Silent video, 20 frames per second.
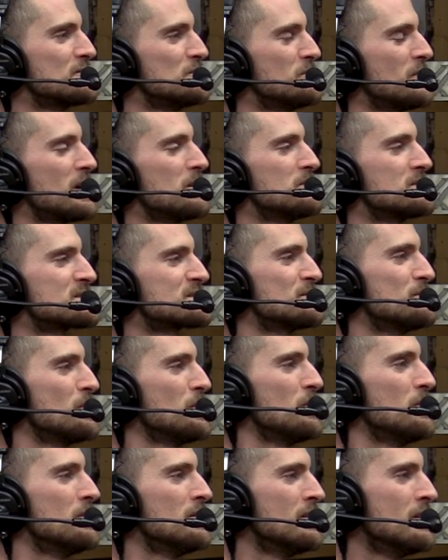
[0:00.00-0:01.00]
You might miss the
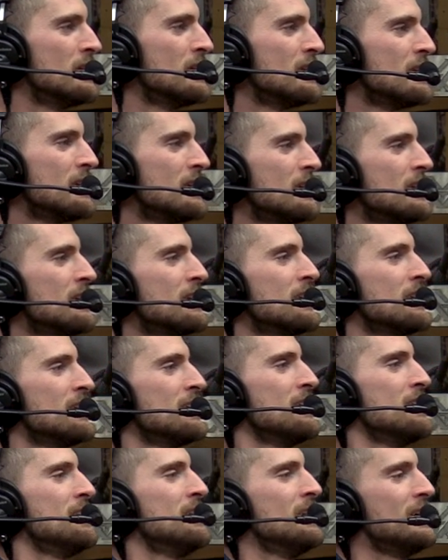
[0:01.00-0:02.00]
bowl. Oh yeah.
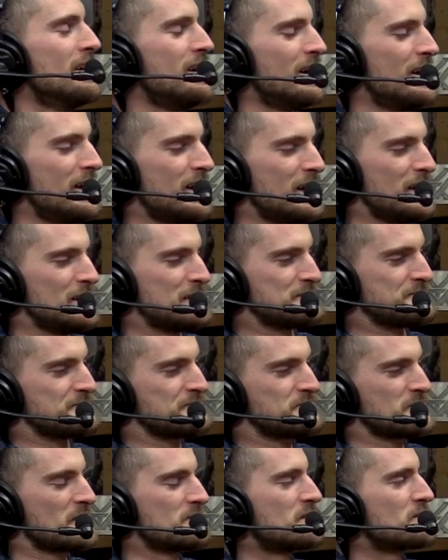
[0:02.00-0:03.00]
Um, I've yeah.